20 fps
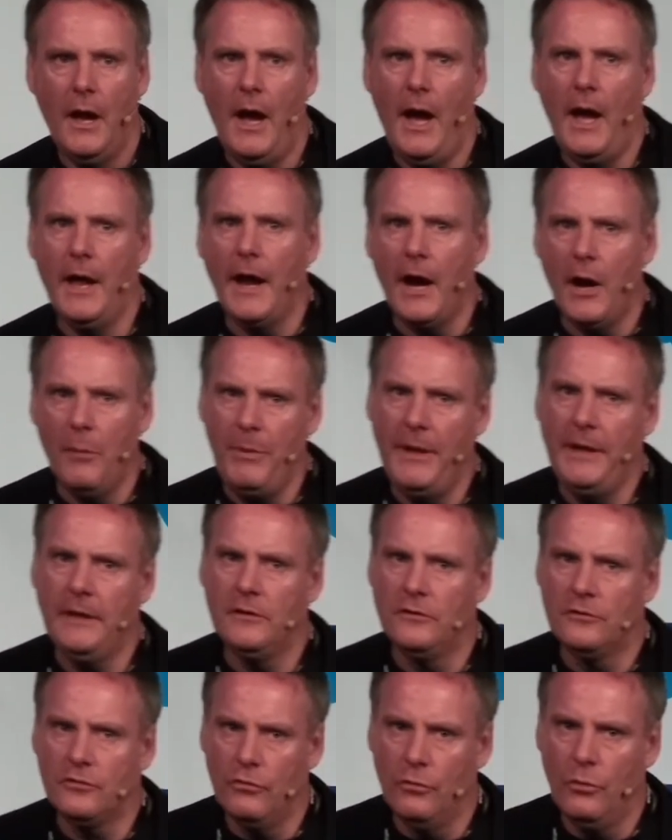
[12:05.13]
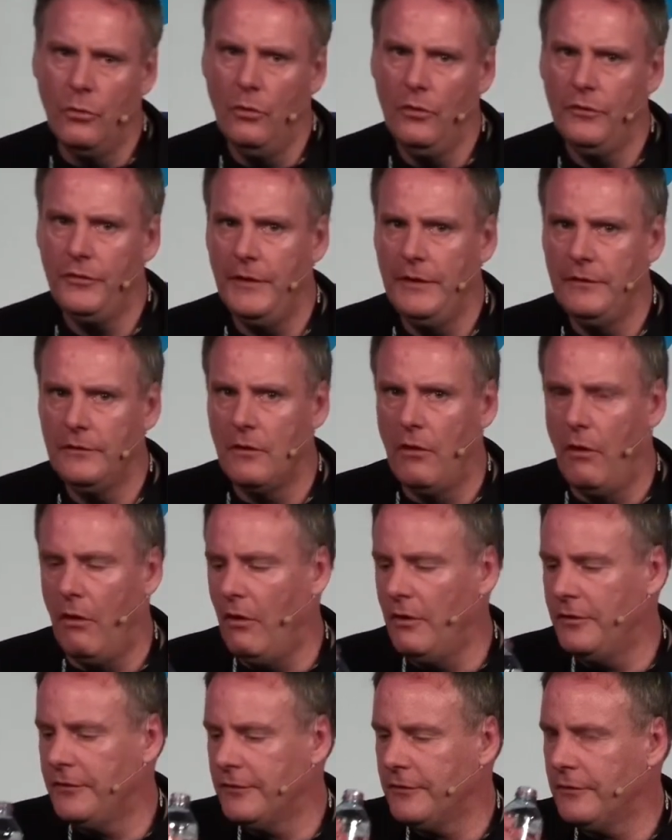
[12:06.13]
And IRP controls these
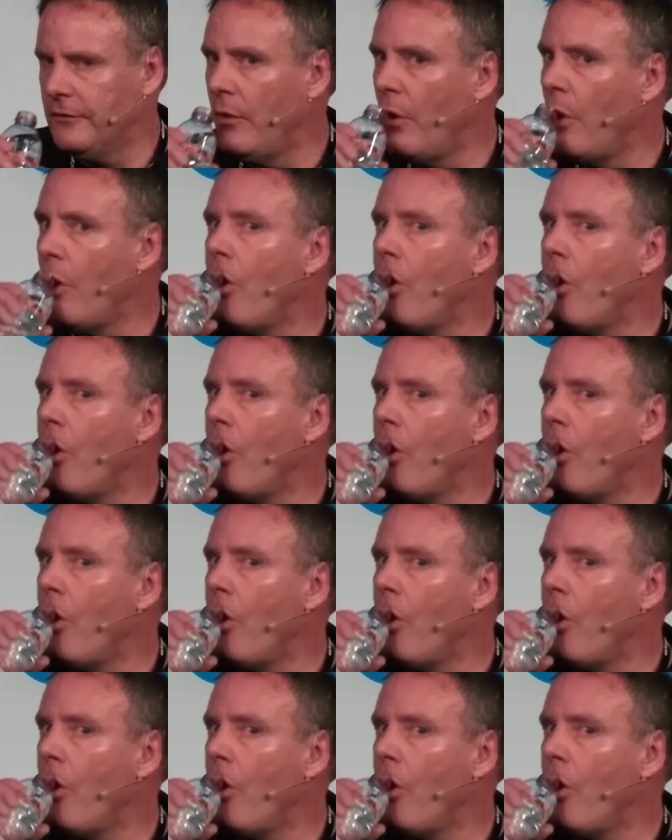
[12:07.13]
costs